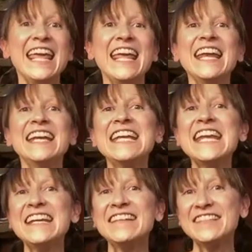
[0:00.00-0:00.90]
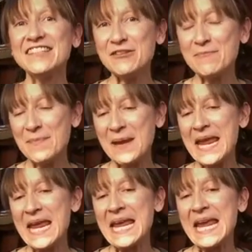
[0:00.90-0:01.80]
It needs to
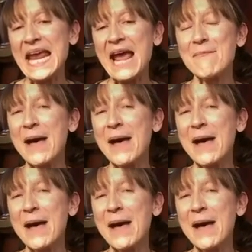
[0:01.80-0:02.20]
be